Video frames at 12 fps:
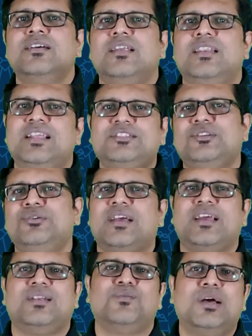Let's look
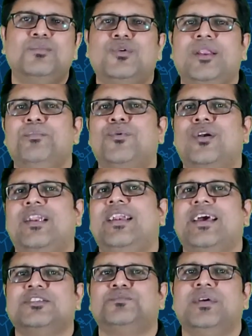at one more important
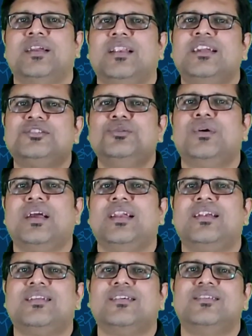aspect. Let's look
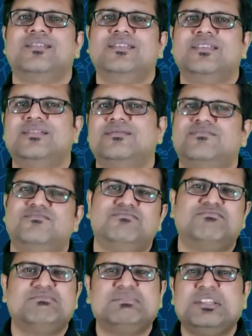at the
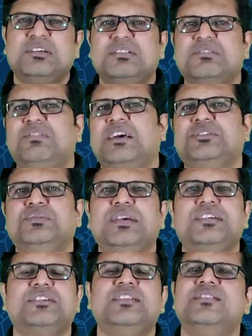
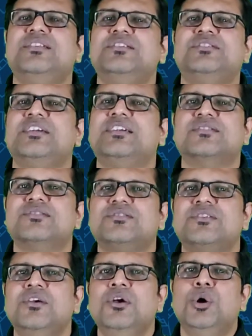fluctuation in these returns.
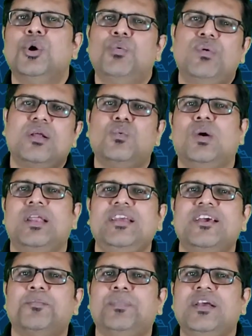Over a 1
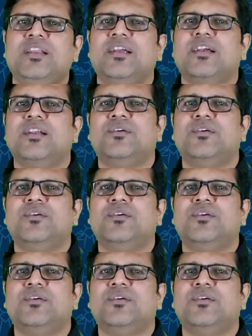year period,